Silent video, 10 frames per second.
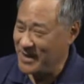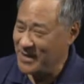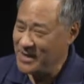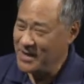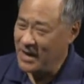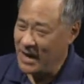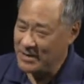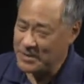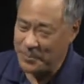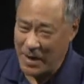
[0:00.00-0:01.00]
uh, I
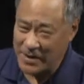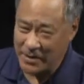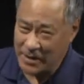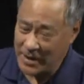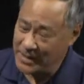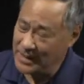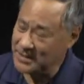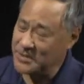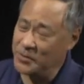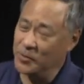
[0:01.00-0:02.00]
speculate
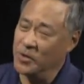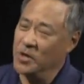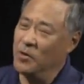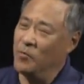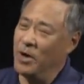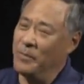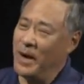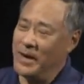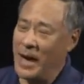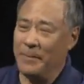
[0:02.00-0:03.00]
as to what
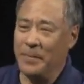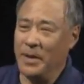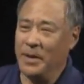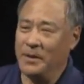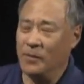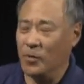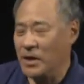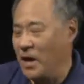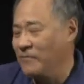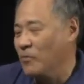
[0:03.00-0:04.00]
might happen and what
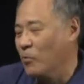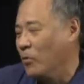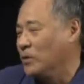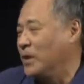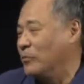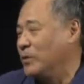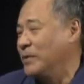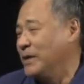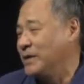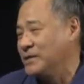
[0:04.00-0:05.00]
kind of a world that we'd
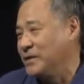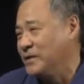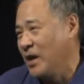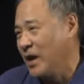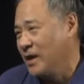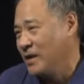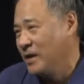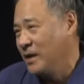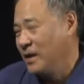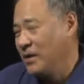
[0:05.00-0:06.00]
be in today
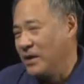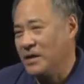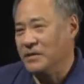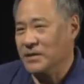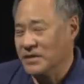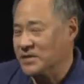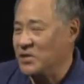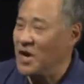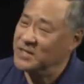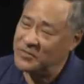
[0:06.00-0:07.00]
it, it's
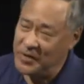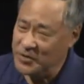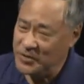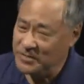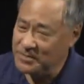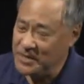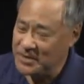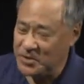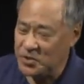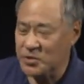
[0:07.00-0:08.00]
science fiction.
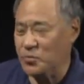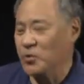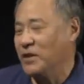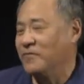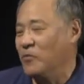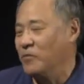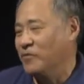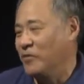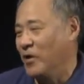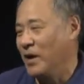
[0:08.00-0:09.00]
It's just really food
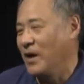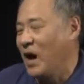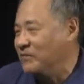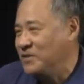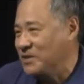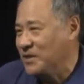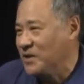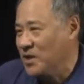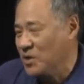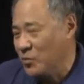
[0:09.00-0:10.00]
for thought. Obviously,
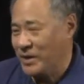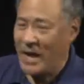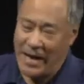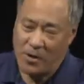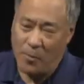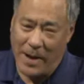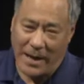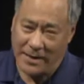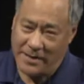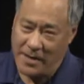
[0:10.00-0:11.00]
we can't go
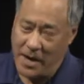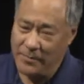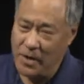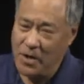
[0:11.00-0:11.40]
back in time.